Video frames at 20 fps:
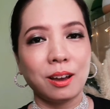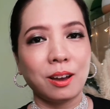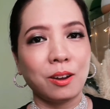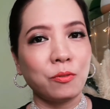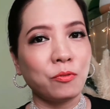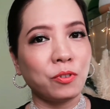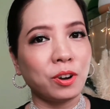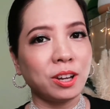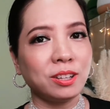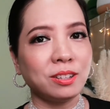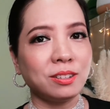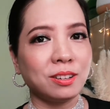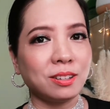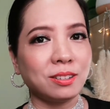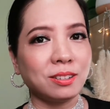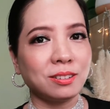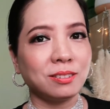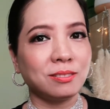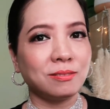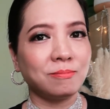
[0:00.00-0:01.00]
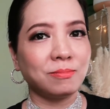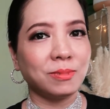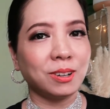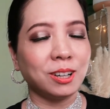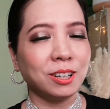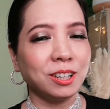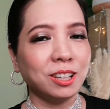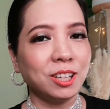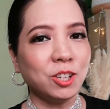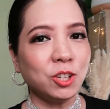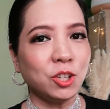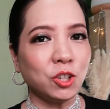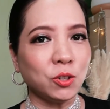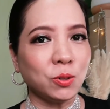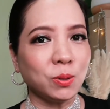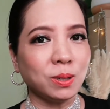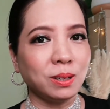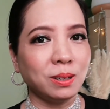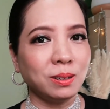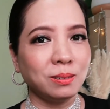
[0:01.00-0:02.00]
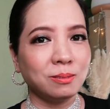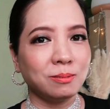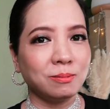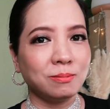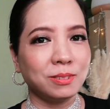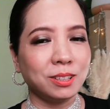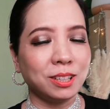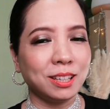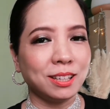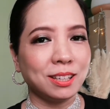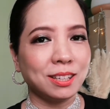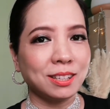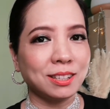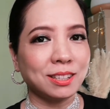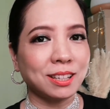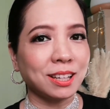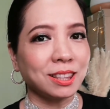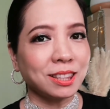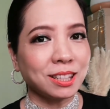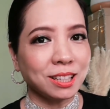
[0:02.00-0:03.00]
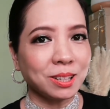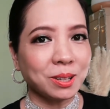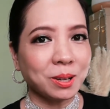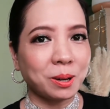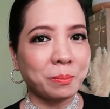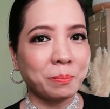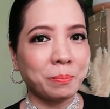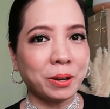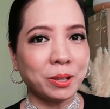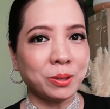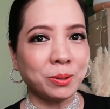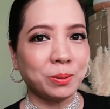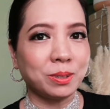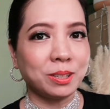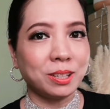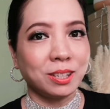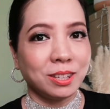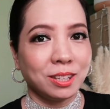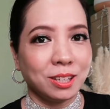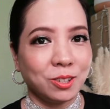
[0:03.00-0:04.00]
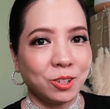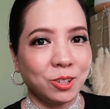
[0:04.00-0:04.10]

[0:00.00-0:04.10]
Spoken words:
I find that her issue is nothing compared to these